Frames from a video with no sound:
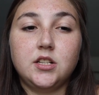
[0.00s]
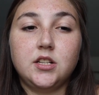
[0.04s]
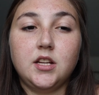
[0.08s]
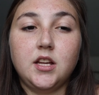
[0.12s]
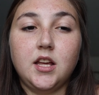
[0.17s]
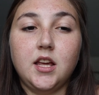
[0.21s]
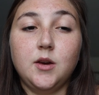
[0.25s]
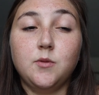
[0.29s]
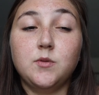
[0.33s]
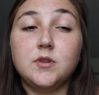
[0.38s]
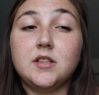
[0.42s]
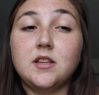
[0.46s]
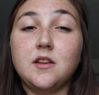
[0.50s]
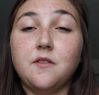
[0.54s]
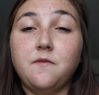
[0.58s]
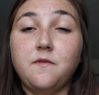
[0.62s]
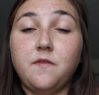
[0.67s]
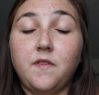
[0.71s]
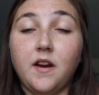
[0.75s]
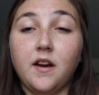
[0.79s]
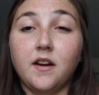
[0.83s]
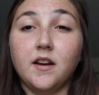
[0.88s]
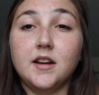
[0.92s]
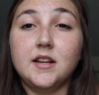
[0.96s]
it was a
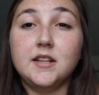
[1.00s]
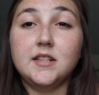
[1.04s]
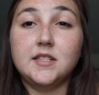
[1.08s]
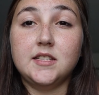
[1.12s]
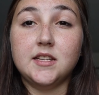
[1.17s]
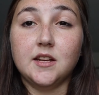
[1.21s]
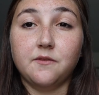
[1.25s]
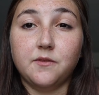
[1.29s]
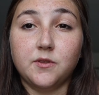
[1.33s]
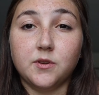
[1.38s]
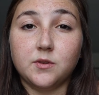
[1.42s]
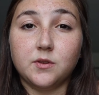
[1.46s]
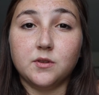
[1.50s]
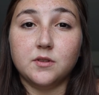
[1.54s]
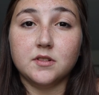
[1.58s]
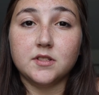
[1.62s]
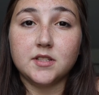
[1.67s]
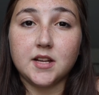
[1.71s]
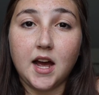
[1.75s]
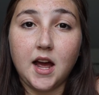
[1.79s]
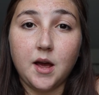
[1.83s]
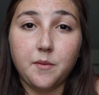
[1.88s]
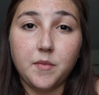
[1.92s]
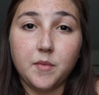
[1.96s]
very difficult
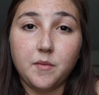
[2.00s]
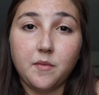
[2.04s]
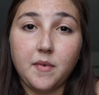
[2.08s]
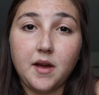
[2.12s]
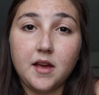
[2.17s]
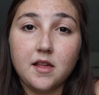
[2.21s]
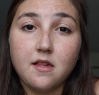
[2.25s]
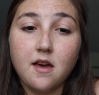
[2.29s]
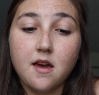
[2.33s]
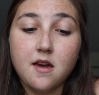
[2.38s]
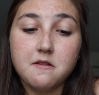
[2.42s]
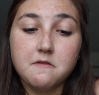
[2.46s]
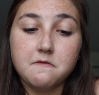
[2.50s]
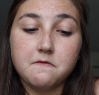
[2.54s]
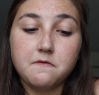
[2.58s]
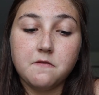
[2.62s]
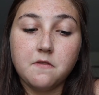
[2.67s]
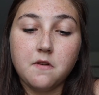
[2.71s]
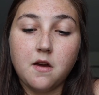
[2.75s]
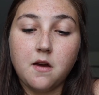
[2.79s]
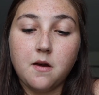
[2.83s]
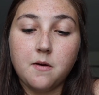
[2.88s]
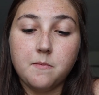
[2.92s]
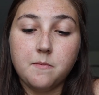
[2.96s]
time in my
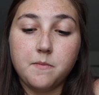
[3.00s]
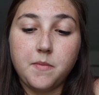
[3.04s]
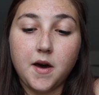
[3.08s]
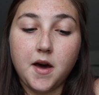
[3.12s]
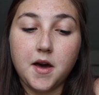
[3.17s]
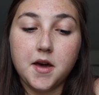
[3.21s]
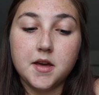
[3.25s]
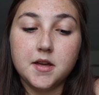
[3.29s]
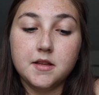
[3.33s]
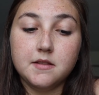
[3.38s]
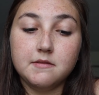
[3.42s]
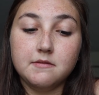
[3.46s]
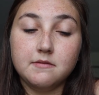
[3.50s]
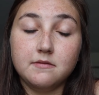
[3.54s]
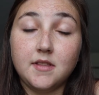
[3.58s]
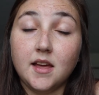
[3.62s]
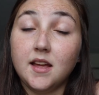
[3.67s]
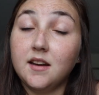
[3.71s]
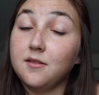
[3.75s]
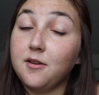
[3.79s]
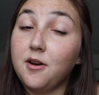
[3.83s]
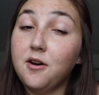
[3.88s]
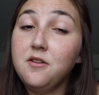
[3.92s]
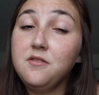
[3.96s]
life. But
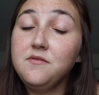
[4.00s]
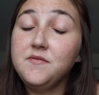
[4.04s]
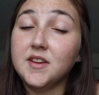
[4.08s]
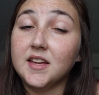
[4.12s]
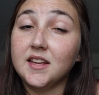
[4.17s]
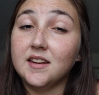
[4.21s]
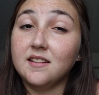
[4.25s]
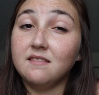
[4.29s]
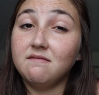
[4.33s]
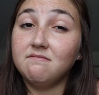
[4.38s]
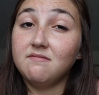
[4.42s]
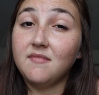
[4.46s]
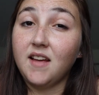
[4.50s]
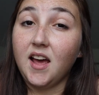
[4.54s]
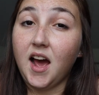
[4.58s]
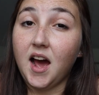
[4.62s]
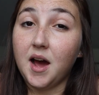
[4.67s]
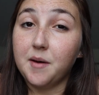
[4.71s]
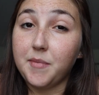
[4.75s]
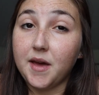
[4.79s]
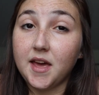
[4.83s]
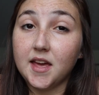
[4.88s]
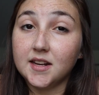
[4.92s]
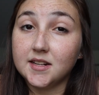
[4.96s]
then COVID
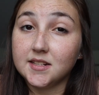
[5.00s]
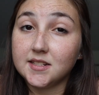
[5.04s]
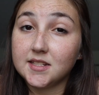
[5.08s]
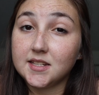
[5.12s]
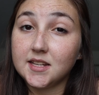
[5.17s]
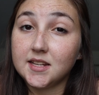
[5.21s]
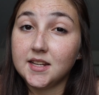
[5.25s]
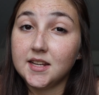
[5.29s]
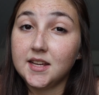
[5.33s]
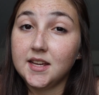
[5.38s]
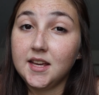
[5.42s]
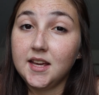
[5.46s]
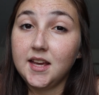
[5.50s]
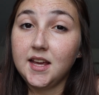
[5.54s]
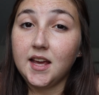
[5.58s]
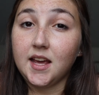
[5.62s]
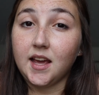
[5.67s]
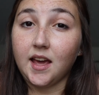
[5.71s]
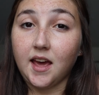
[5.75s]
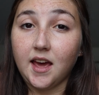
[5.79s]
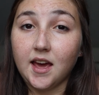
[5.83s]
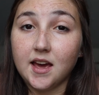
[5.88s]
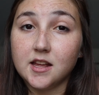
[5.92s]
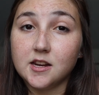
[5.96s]
happened,
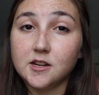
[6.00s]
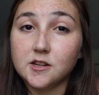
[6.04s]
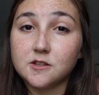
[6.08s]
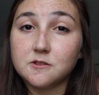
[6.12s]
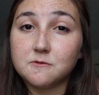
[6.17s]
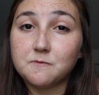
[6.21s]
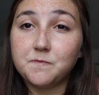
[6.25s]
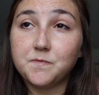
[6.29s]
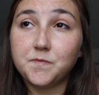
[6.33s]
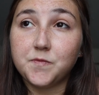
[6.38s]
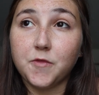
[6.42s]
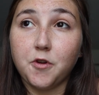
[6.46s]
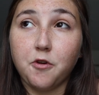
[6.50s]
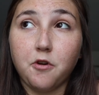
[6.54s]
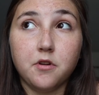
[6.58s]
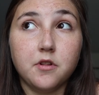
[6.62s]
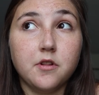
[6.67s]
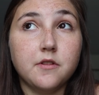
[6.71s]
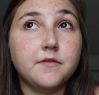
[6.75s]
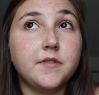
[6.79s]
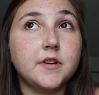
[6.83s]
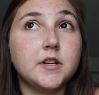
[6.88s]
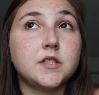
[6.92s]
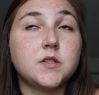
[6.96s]
and
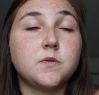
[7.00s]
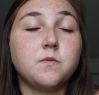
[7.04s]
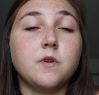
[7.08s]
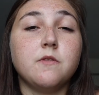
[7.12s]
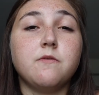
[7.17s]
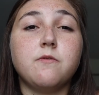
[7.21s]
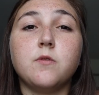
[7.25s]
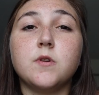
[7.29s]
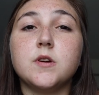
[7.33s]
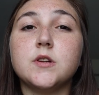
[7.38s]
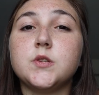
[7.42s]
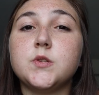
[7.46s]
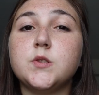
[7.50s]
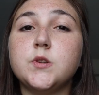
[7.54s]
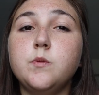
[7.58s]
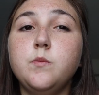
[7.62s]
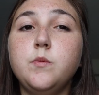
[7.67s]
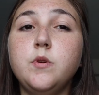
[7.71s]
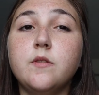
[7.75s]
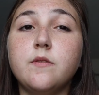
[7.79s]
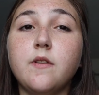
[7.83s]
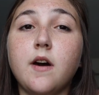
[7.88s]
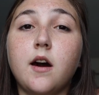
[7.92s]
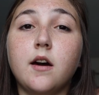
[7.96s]
all of us were forced to
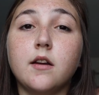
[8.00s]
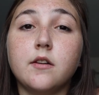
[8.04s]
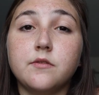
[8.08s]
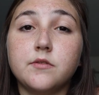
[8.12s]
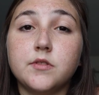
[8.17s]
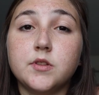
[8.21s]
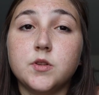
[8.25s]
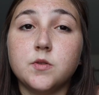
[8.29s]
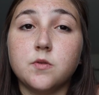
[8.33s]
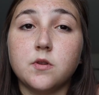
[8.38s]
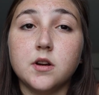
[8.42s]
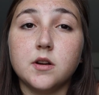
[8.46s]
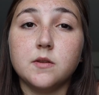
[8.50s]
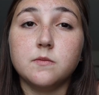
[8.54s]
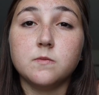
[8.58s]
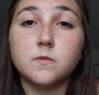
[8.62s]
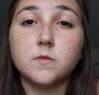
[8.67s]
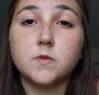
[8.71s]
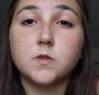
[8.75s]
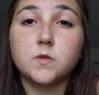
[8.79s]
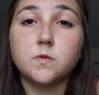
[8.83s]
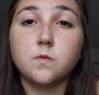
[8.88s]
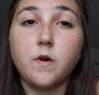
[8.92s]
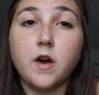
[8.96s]
move out of the
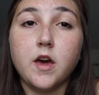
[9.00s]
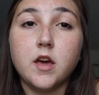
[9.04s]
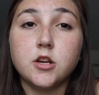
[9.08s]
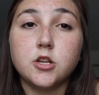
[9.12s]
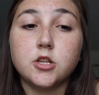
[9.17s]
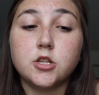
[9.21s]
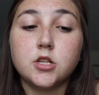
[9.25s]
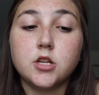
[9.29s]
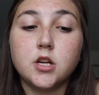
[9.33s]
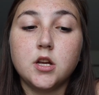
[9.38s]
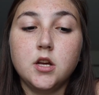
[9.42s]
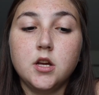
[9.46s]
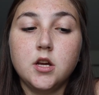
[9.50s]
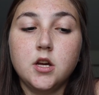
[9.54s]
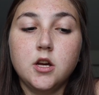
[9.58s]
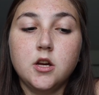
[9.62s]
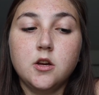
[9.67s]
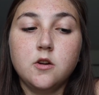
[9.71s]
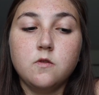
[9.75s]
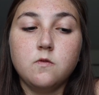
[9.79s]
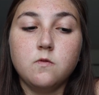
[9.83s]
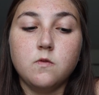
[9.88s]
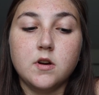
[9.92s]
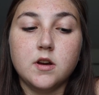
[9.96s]
dorms, which
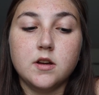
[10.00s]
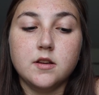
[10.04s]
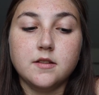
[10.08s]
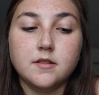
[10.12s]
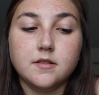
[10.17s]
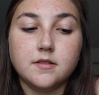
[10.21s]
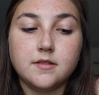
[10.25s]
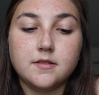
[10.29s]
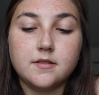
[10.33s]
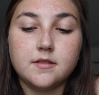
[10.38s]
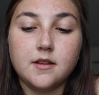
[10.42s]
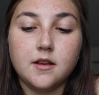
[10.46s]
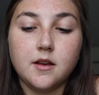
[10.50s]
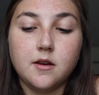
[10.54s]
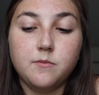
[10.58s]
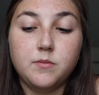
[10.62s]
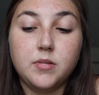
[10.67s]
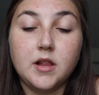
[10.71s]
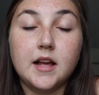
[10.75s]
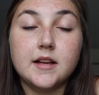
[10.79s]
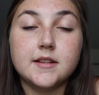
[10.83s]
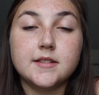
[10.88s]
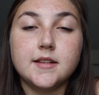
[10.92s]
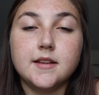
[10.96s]
was a
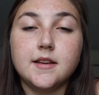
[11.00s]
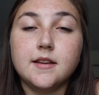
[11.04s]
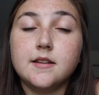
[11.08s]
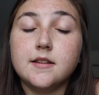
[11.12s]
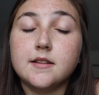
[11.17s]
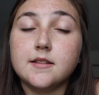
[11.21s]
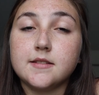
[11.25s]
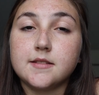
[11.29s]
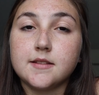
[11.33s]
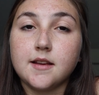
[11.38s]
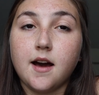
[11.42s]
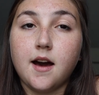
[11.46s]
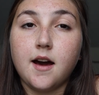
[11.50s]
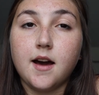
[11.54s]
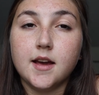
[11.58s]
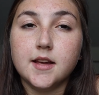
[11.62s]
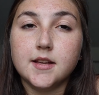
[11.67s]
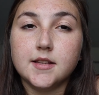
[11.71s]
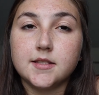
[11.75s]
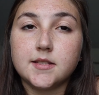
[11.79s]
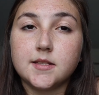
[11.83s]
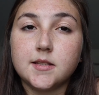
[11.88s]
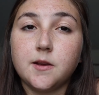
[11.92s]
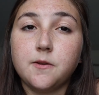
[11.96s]
blessing in
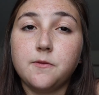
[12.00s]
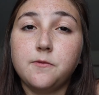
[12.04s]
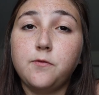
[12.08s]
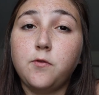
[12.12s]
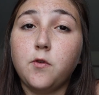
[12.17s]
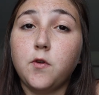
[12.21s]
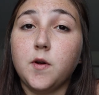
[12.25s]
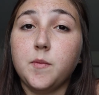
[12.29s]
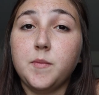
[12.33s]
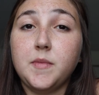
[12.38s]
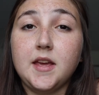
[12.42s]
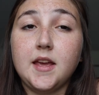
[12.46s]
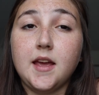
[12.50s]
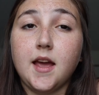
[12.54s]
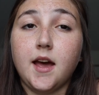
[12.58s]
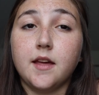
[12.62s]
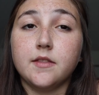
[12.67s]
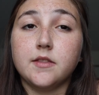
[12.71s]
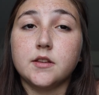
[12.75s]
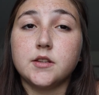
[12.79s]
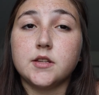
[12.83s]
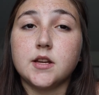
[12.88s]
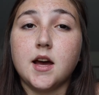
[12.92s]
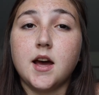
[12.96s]
disguise for me
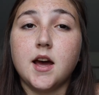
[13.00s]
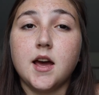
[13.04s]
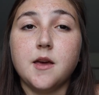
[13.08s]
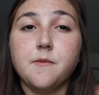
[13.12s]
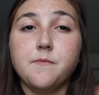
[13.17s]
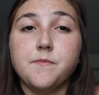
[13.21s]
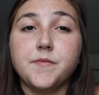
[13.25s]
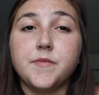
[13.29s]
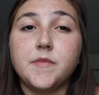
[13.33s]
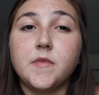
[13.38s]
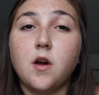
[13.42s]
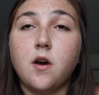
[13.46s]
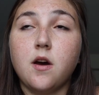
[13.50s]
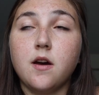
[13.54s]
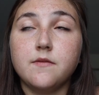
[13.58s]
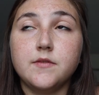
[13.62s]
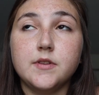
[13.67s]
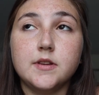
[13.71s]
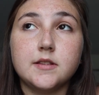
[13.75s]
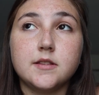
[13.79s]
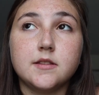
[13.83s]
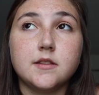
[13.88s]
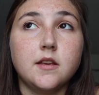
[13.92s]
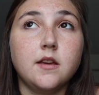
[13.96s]
at the time.
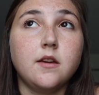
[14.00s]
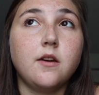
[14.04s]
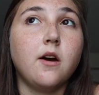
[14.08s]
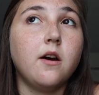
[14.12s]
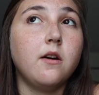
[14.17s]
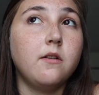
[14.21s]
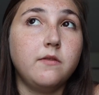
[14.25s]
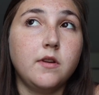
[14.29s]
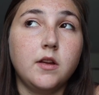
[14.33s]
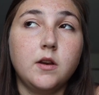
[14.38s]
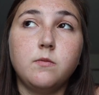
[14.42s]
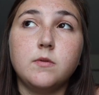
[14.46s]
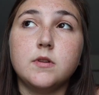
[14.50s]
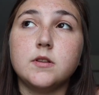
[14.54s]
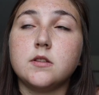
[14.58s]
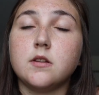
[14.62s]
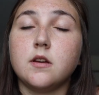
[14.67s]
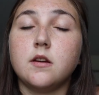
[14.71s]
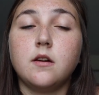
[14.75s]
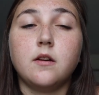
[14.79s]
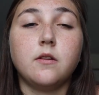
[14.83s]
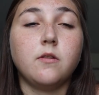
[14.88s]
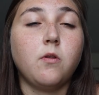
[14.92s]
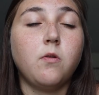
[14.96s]
Obviously, COVID was
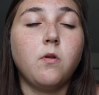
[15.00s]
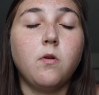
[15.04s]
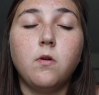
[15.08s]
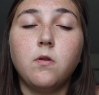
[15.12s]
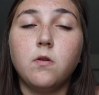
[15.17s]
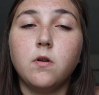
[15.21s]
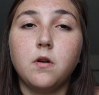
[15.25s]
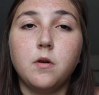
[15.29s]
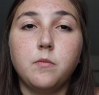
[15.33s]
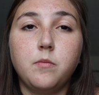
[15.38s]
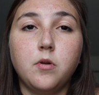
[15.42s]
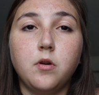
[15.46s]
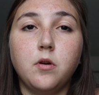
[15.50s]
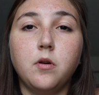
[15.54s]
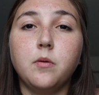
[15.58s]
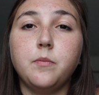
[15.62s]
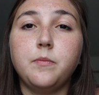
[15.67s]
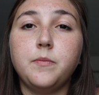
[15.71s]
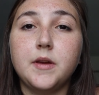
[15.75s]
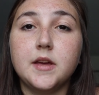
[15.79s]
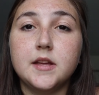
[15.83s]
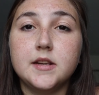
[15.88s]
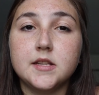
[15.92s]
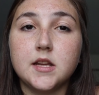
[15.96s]
a horrible
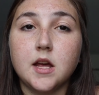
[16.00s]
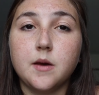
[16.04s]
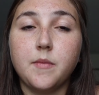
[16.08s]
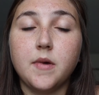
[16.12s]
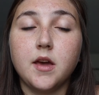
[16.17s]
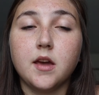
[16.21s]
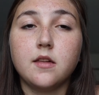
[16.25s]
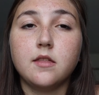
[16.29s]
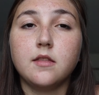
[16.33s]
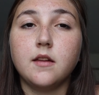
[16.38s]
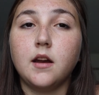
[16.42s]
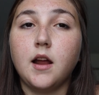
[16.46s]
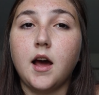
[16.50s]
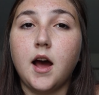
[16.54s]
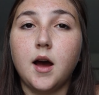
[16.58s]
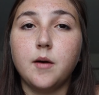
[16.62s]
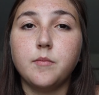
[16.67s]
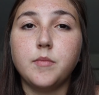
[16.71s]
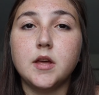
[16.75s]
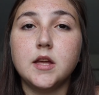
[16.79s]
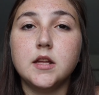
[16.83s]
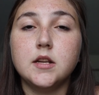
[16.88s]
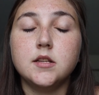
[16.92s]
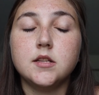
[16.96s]
pandemic that
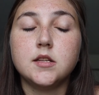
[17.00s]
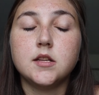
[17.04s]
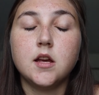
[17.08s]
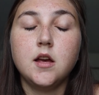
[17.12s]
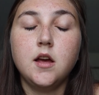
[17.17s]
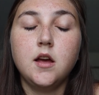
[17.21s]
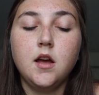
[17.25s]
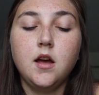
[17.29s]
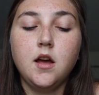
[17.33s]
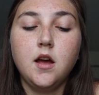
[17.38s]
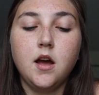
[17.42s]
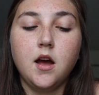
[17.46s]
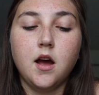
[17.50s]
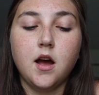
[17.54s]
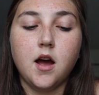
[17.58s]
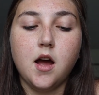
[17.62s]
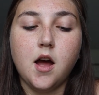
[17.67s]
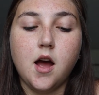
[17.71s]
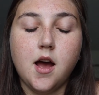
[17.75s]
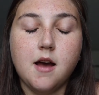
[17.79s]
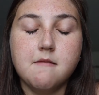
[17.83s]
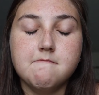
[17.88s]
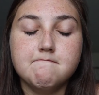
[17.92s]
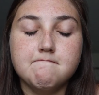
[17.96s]
happened,
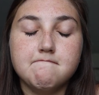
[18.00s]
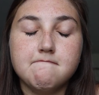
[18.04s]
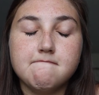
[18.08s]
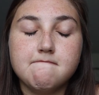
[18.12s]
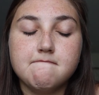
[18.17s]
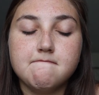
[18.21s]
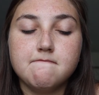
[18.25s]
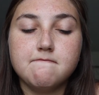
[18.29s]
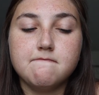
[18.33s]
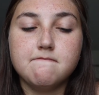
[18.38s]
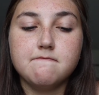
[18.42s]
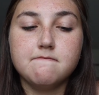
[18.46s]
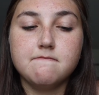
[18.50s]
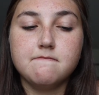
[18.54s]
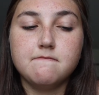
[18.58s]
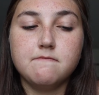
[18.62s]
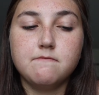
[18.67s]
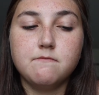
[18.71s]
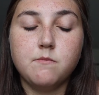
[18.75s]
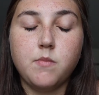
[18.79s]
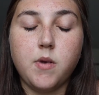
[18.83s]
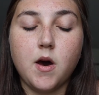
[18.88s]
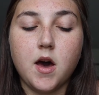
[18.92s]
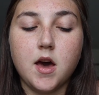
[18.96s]

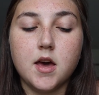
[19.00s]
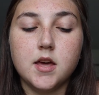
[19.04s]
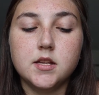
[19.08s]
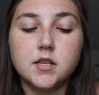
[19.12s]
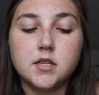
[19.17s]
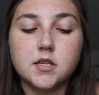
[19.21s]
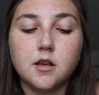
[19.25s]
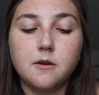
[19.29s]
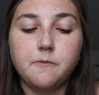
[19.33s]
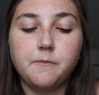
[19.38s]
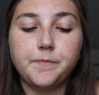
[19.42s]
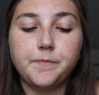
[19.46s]
but